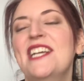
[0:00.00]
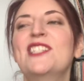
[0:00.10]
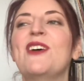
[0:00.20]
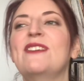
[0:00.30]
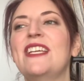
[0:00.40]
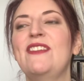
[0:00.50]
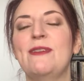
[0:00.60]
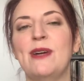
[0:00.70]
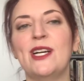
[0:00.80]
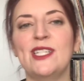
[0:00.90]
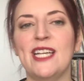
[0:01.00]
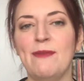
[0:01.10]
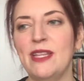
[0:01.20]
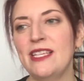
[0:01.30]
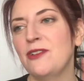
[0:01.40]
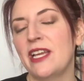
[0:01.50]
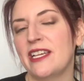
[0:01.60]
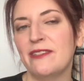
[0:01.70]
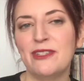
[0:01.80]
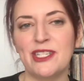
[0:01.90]
So I was giving him a hard time, but that's okay
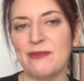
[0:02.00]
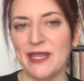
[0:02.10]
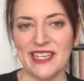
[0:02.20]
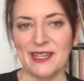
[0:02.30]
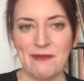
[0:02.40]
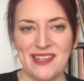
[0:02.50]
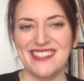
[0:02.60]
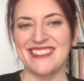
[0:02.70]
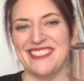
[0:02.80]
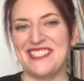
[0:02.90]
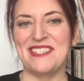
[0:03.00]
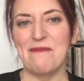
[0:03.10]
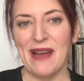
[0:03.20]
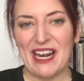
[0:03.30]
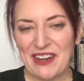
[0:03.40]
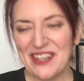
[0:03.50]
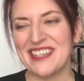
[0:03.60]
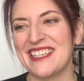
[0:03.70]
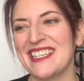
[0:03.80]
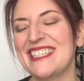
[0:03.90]
because it was just me and him. It didn't matter.
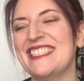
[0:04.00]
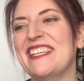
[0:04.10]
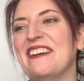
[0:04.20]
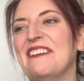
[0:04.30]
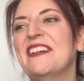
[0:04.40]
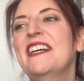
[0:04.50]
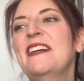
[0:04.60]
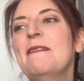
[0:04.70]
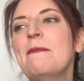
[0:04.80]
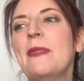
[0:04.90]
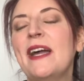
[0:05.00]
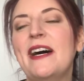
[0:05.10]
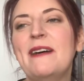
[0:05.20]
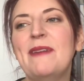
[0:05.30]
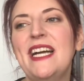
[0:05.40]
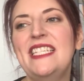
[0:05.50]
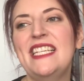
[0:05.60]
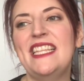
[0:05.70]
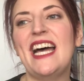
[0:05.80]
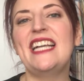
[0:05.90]
So I
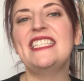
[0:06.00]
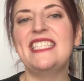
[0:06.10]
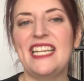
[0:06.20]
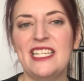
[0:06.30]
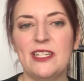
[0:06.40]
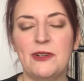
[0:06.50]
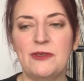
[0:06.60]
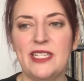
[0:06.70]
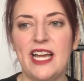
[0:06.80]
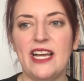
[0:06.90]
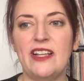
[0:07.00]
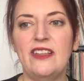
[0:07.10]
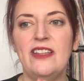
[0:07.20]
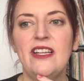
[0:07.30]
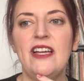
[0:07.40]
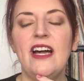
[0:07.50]
did that, stayed at the hotel.